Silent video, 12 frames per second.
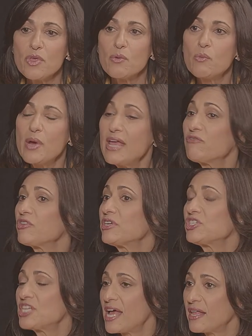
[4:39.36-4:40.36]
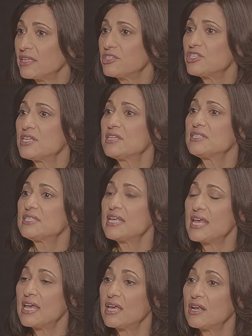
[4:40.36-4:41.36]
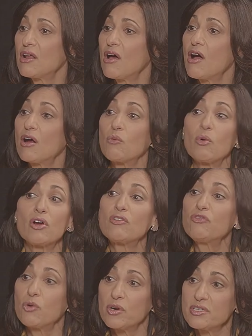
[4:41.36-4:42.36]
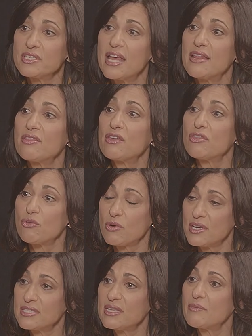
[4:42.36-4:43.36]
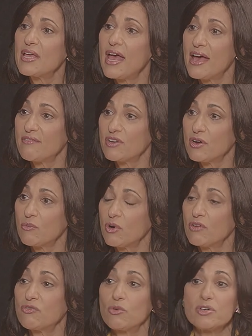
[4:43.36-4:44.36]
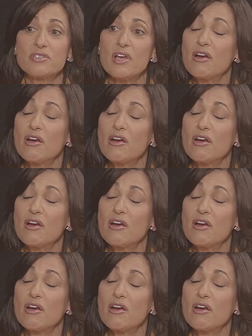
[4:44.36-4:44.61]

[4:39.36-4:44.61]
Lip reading: We have real challenges in our workforce and the authorities that we have in our workforce,